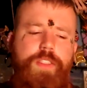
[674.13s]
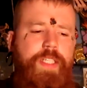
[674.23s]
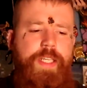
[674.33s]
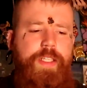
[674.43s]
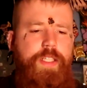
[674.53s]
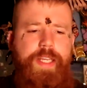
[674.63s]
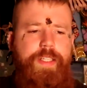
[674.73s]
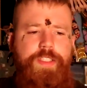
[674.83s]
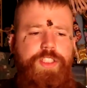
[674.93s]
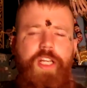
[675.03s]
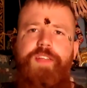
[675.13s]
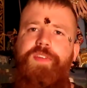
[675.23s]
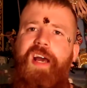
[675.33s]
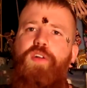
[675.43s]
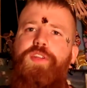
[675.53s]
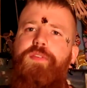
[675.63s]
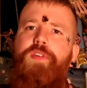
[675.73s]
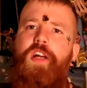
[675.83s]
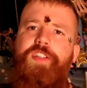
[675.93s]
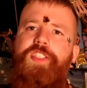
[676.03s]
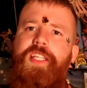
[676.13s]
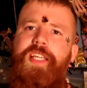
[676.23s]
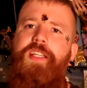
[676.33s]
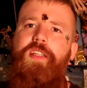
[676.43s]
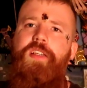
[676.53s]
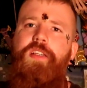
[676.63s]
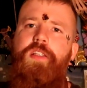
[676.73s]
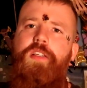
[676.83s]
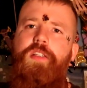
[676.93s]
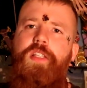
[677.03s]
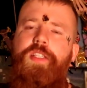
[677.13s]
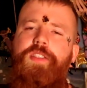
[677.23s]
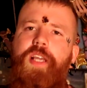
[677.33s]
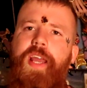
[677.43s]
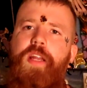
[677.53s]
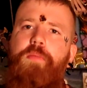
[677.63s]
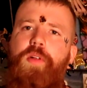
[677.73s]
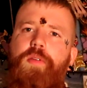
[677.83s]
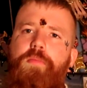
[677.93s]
and it's not even healthy for us to eat these animal